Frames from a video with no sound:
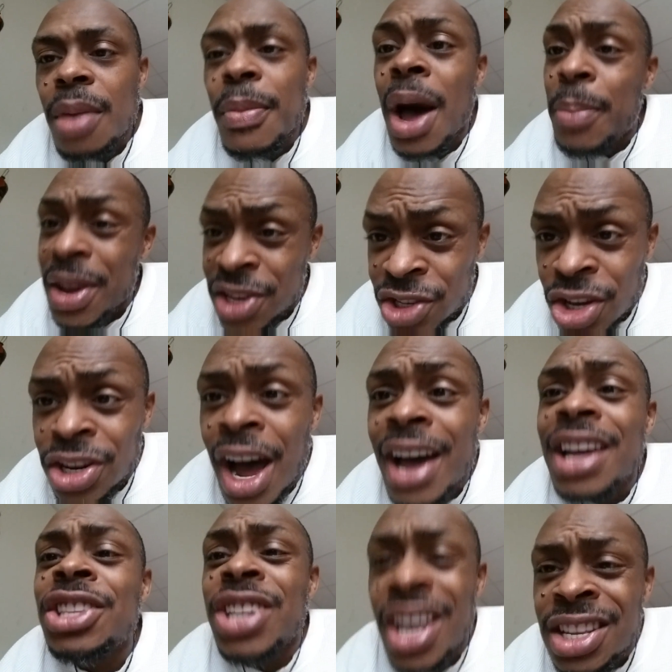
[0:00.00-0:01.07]
My pages are
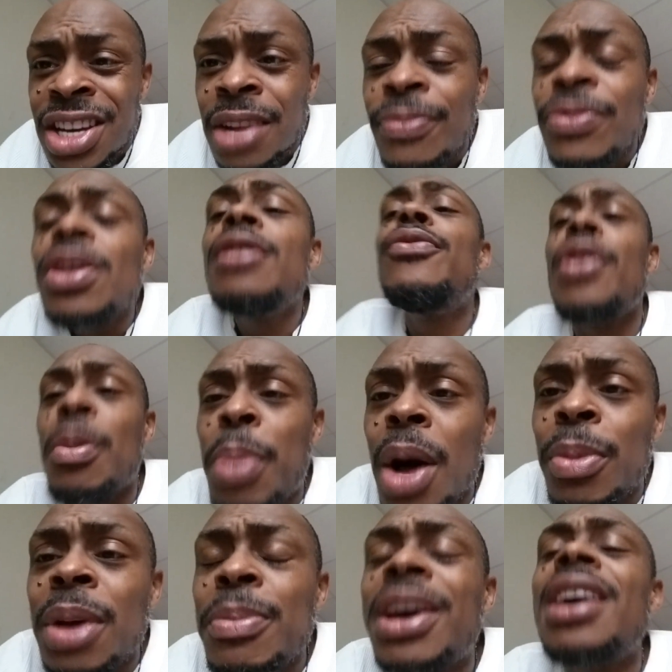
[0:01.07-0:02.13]
not intended for the
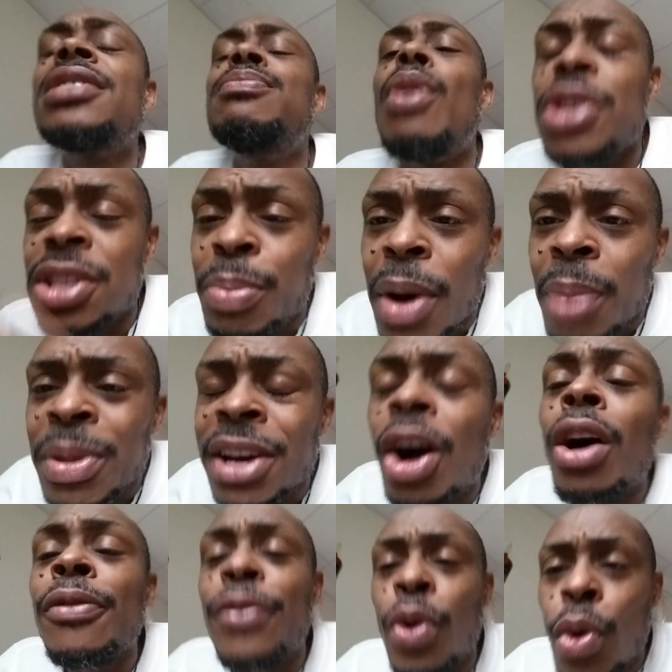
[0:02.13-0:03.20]
public because most of the
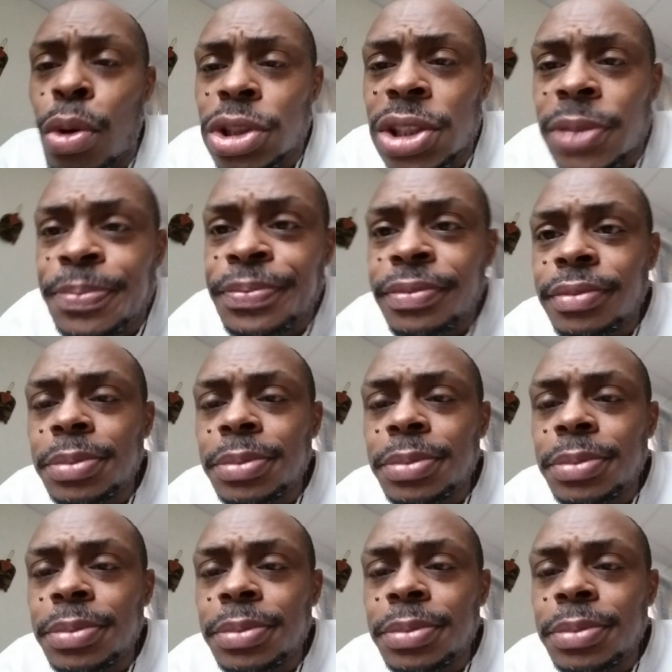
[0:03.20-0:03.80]
public are fools.